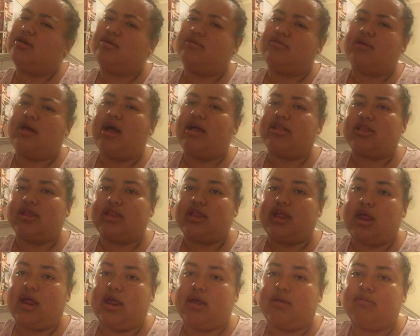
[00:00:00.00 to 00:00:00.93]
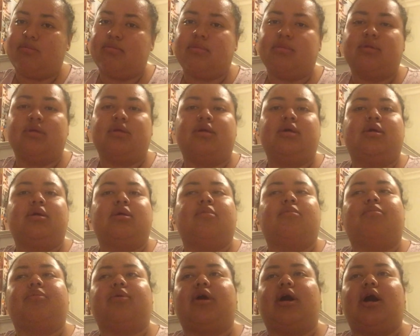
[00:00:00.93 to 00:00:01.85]
of at the time,
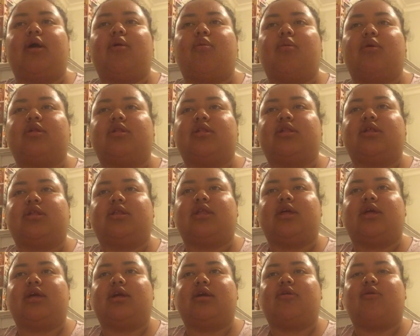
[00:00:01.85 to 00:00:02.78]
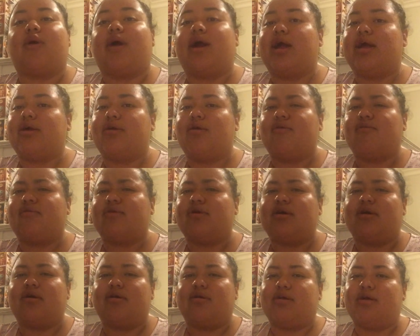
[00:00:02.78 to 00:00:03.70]
but I wasn't like crying over
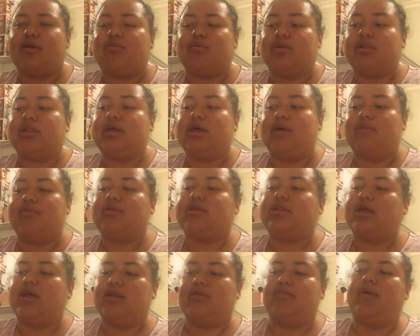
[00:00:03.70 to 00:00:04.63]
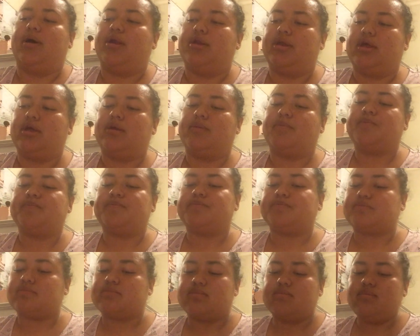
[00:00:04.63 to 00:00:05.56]
it or really upset about it.
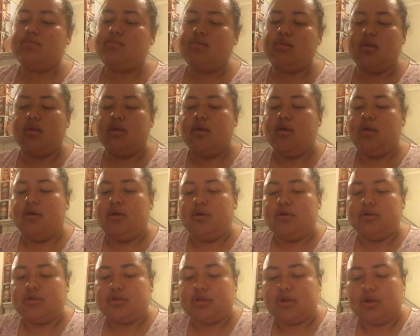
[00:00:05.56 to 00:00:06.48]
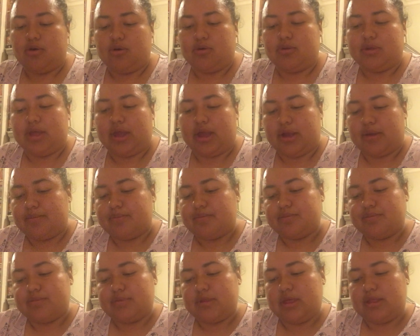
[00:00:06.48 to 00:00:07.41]
So yeah.
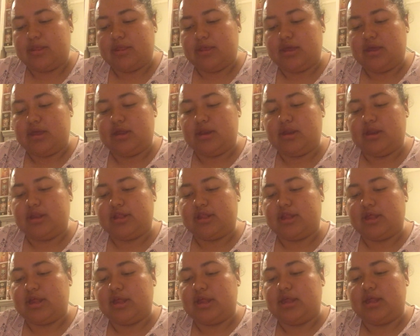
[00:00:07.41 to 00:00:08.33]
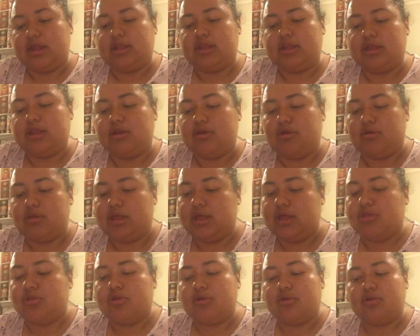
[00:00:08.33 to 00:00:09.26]
And then it says, did your
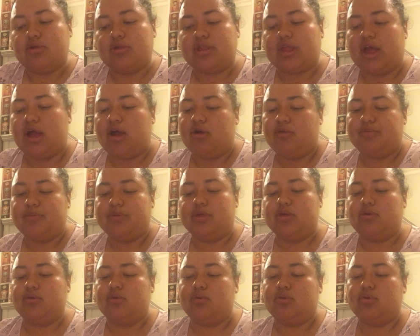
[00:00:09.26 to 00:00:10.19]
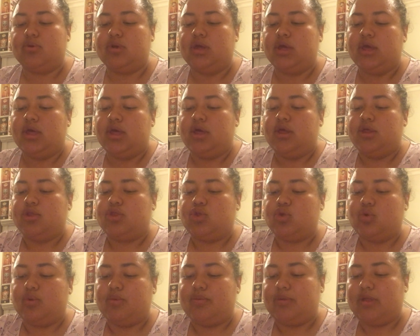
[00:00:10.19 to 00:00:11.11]
teachers help you
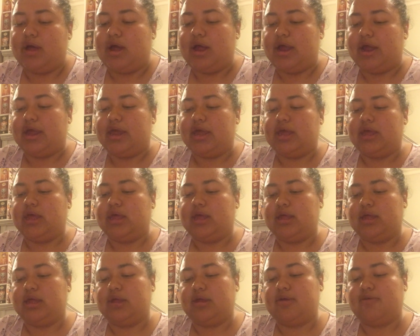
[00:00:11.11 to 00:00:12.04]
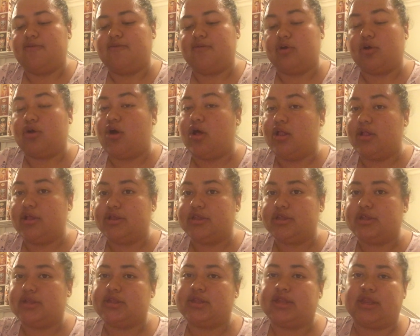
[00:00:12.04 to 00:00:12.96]
to apply for
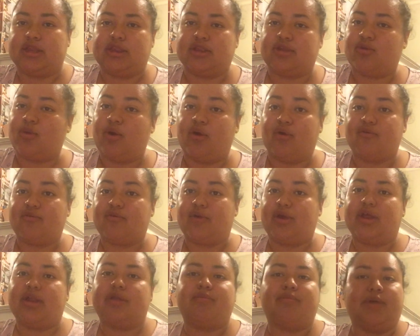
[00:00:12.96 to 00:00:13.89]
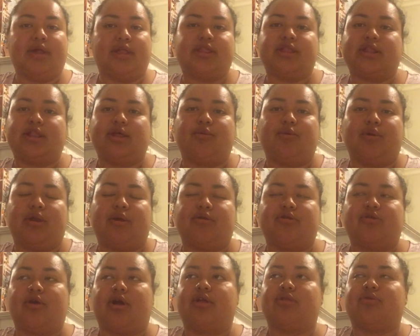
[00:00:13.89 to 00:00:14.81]
colleges in 12th grade? Basically, when I
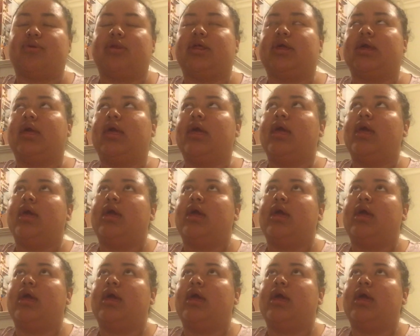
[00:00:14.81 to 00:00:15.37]
was graduating,